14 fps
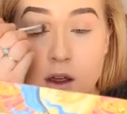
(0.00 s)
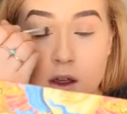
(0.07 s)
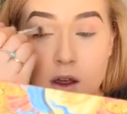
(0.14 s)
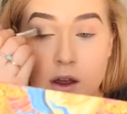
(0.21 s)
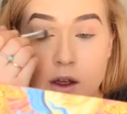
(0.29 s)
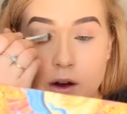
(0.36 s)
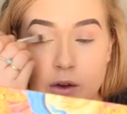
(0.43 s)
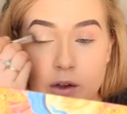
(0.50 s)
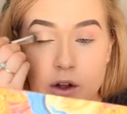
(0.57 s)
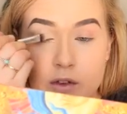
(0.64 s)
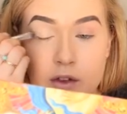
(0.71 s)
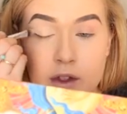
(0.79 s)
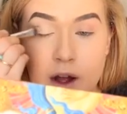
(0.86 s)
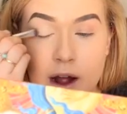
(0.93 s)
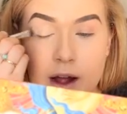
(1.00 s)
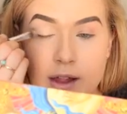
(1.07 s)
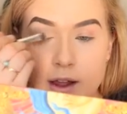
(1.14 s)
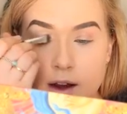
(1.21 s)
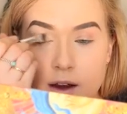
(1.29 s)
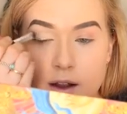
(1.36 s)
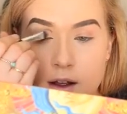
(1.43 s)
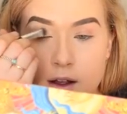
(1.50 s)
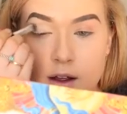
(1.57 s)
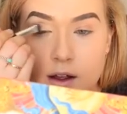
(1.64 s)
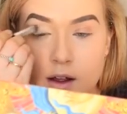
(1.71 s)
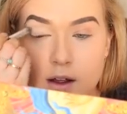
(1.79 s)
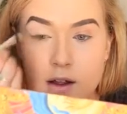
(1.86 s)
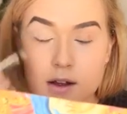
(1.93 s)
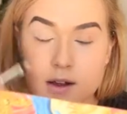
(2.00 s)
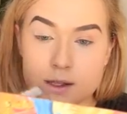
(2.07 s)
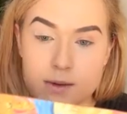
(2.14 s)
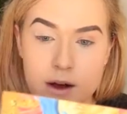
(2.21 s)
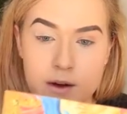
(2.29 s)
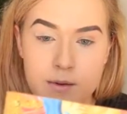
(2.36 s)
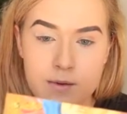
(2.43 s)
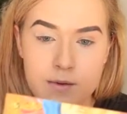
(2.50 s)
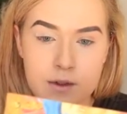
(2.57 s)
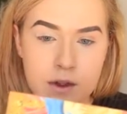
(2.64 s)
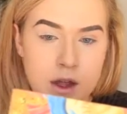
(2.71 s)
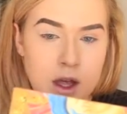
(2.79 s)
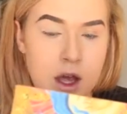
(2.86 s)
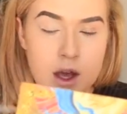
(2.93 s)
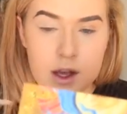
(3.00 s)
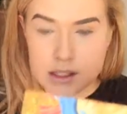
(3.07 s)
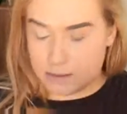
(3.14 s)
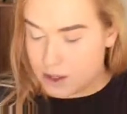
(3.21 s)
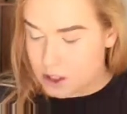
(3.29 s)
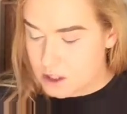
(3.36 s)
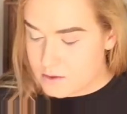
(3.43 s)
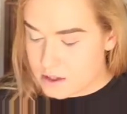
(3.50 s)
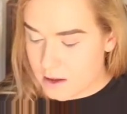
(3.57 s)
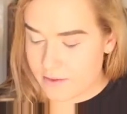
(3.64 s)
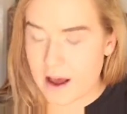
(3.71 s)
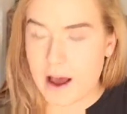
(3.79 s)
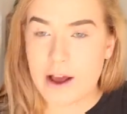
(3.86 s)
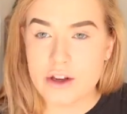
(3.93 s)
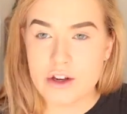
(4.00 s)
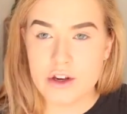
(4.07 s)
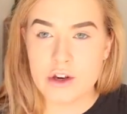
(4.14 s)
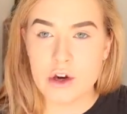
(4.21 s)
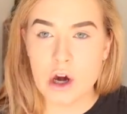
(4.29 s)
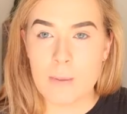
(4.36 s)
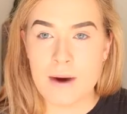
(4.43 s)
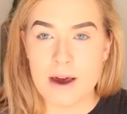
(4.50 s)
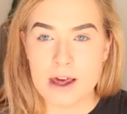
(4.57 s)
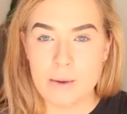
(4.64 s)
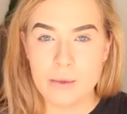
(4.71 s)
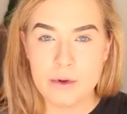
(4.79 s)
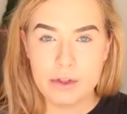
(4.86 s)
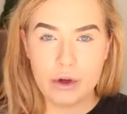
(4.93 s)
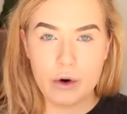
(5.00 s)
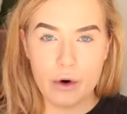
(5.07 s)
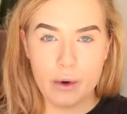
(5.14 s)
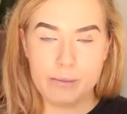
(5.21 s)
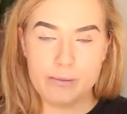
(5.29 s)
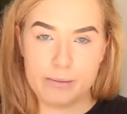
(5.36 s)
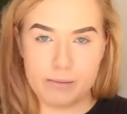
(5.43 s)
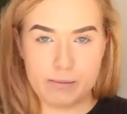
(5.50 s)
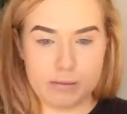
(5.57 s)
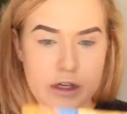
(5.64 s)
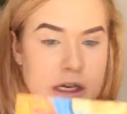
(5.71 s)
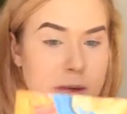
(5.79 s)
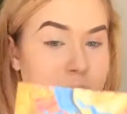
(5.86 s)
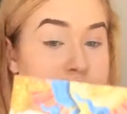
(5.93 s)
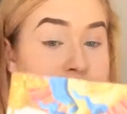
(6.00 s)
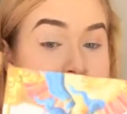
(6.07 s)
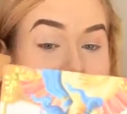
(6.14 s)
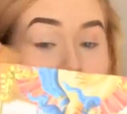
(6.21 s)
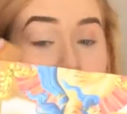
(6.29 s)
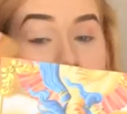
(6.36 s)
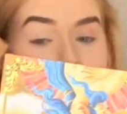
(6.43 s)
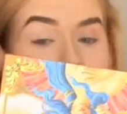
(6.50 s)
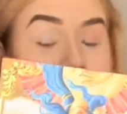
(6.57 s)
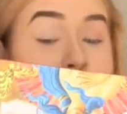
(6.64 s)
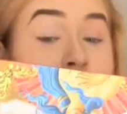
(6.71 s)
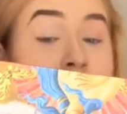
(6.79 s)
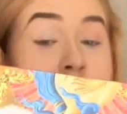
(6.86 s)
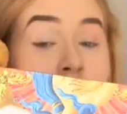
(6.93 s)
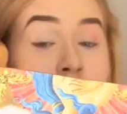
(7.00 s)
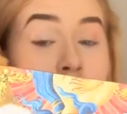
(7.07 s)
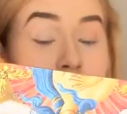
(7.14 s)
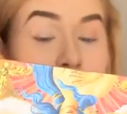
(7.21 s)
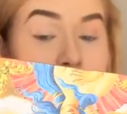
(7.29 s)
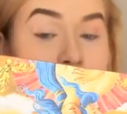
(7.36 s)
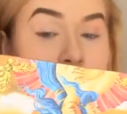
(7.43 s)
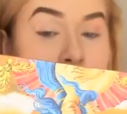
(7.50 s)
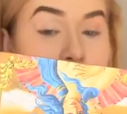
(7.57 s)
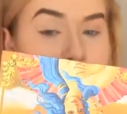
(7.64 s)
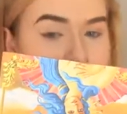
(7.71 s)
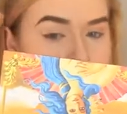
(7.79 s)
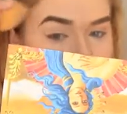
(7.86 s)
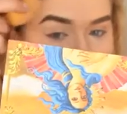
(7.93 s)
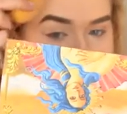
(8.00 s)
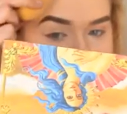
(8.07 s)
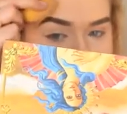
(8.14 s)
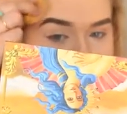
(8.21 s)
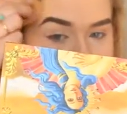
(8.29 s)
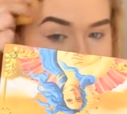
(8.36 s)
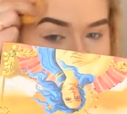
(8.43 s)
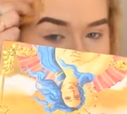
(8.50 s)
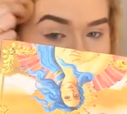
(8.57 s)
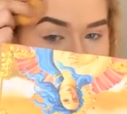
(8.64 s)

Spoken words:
And all over the eyelid as well. So once you've done that, you can go back in with your Beauty Blender sponge and just blend that out.